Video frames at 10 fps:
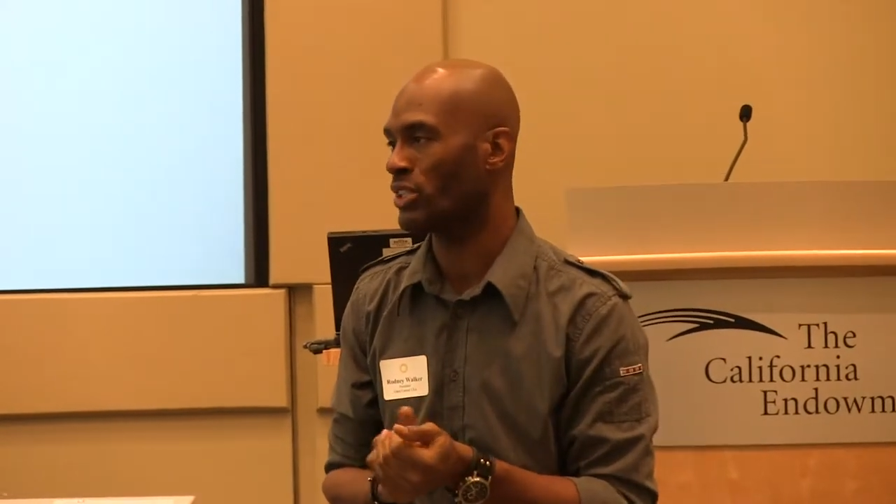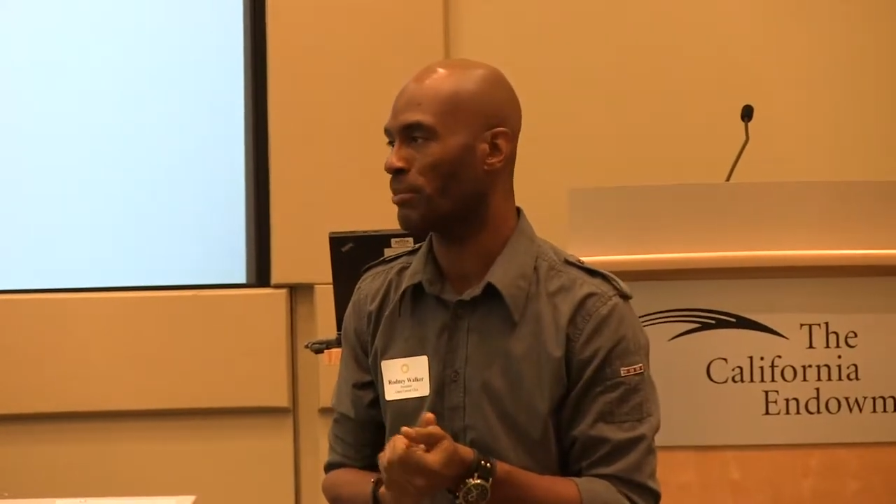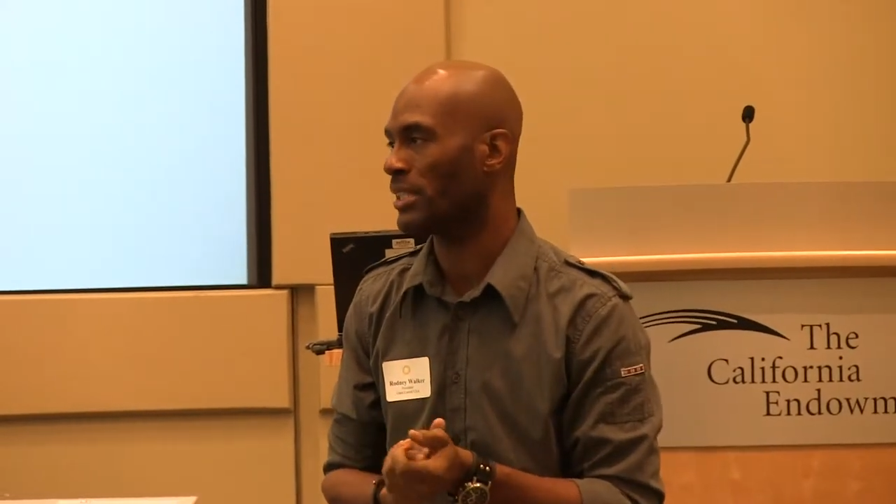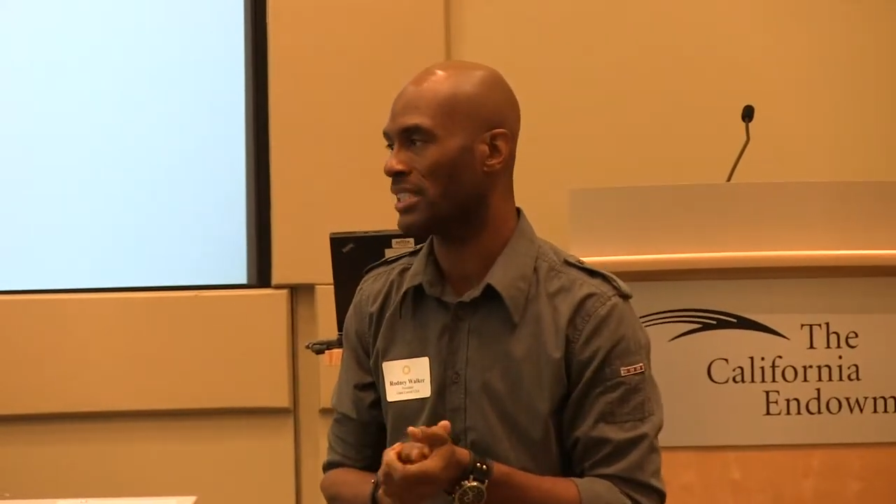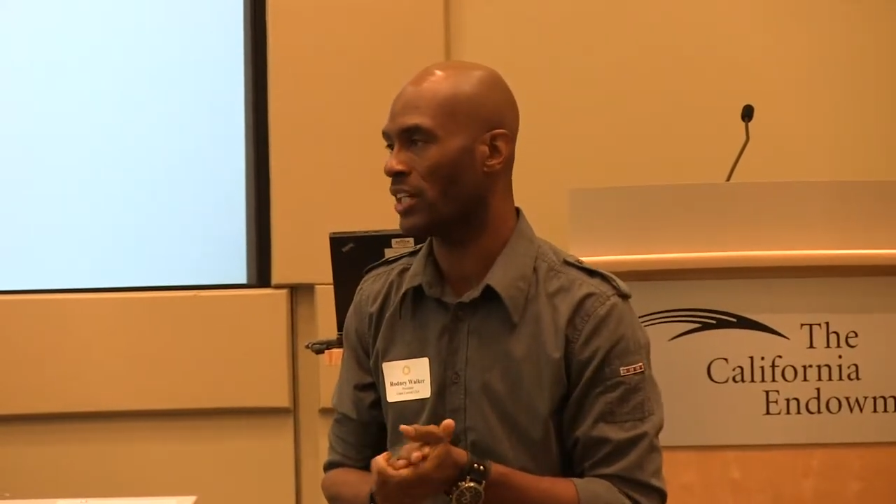
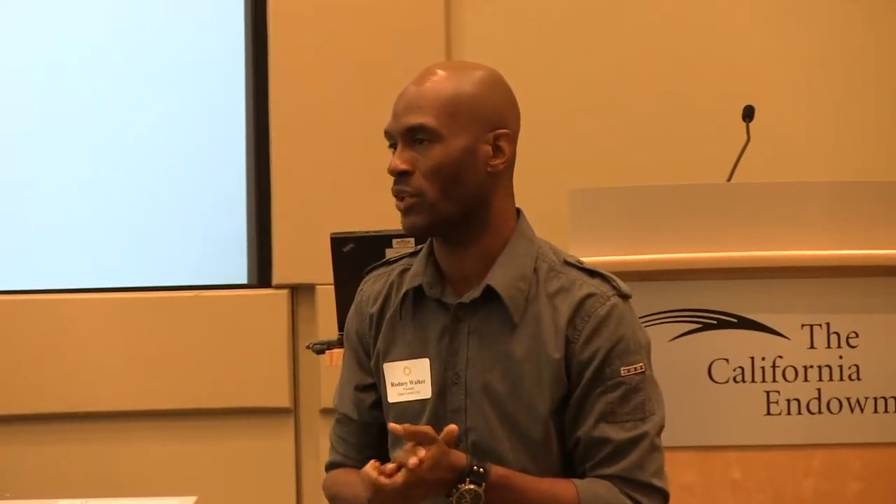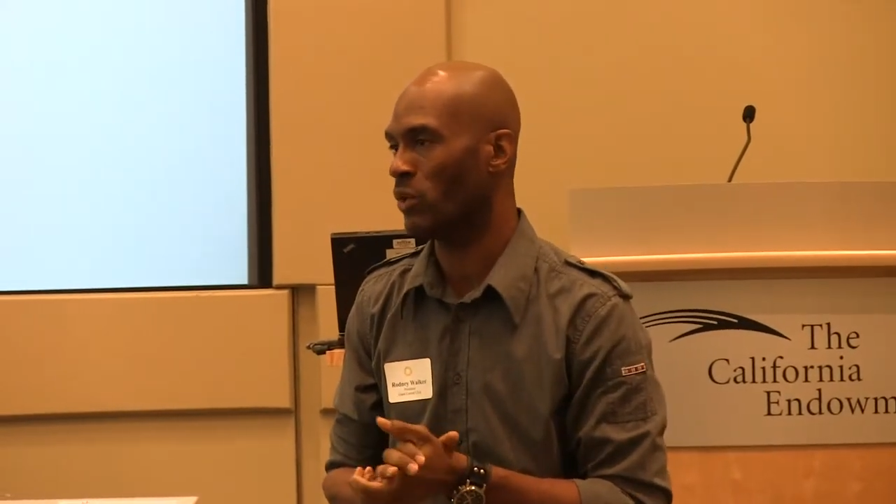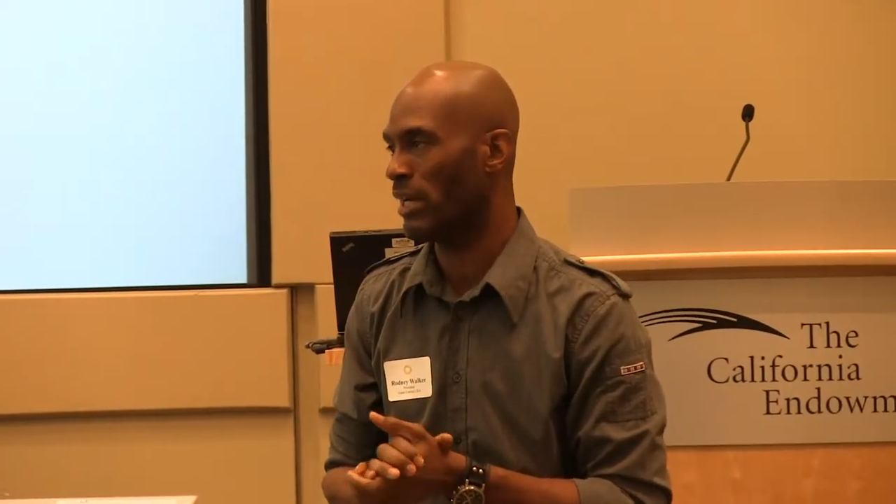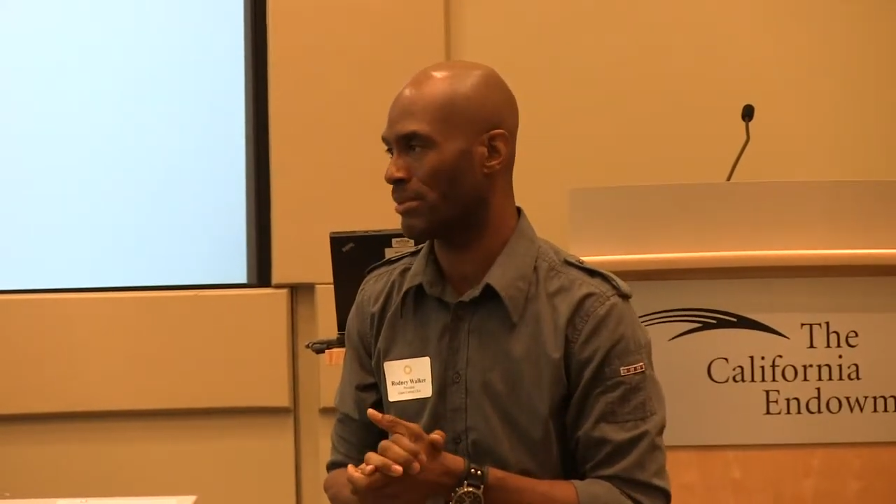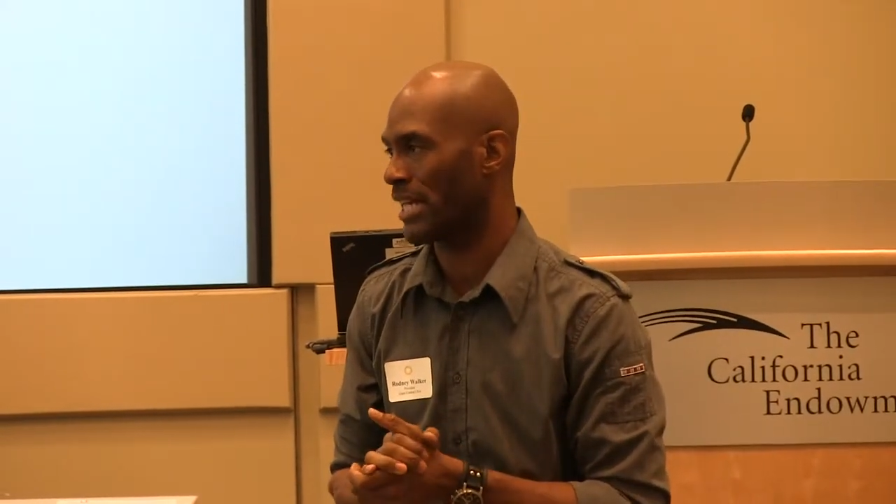simply see on the
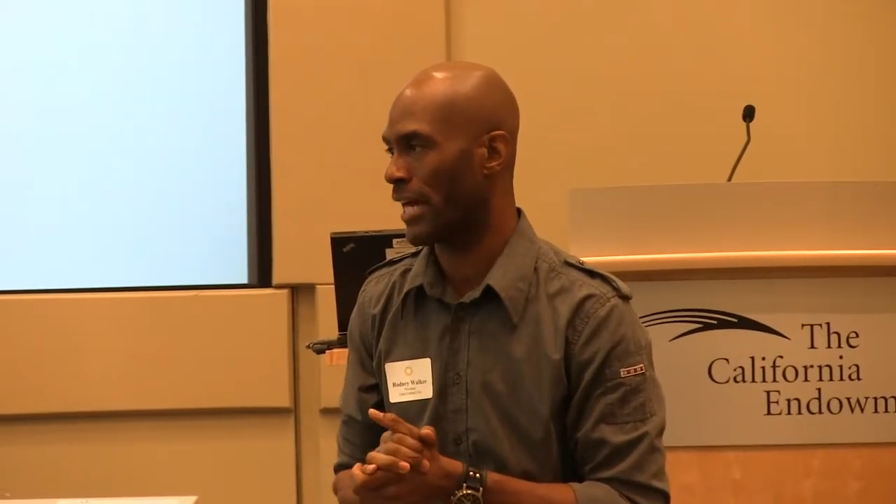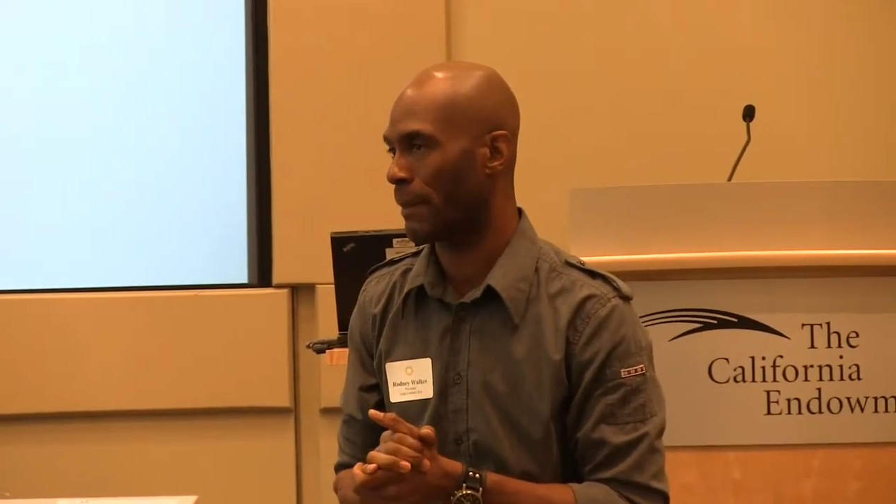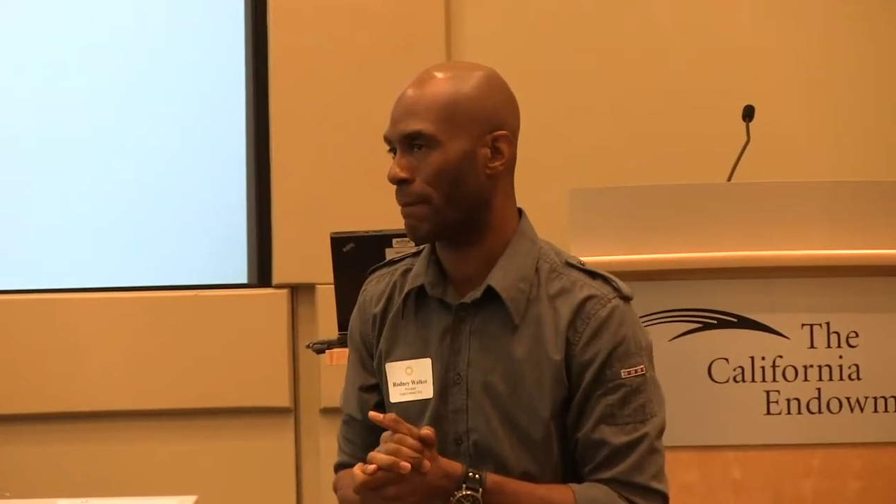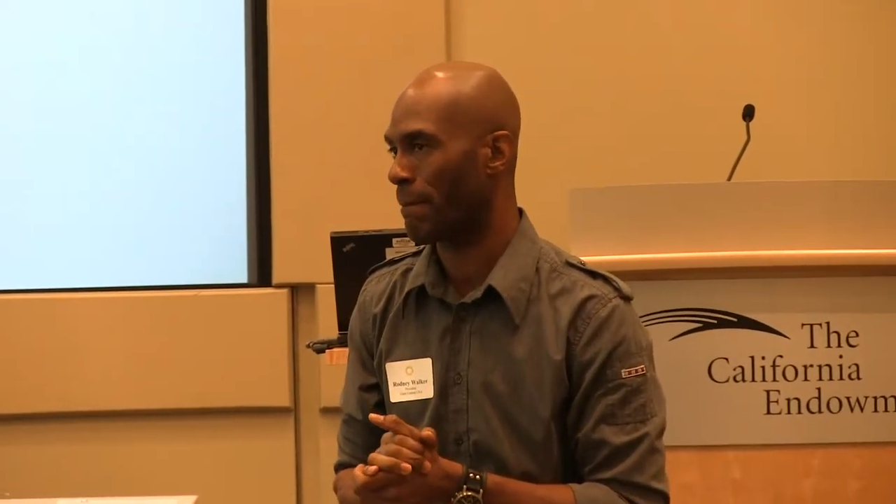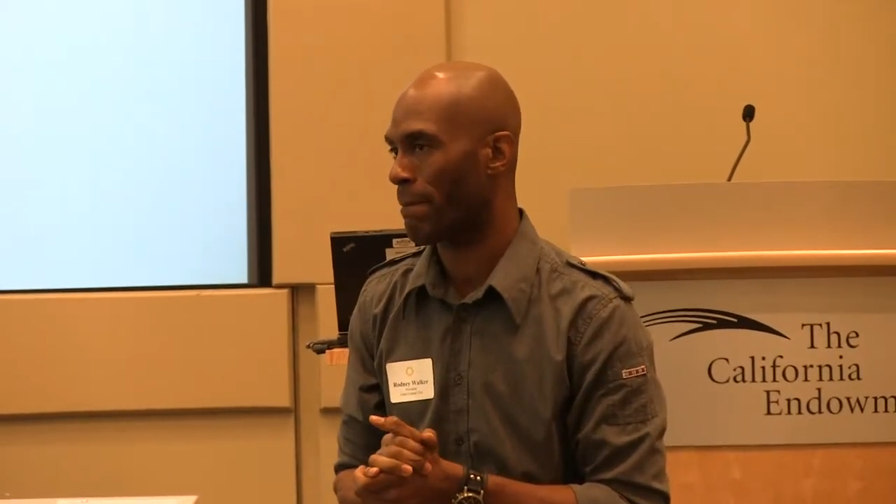website.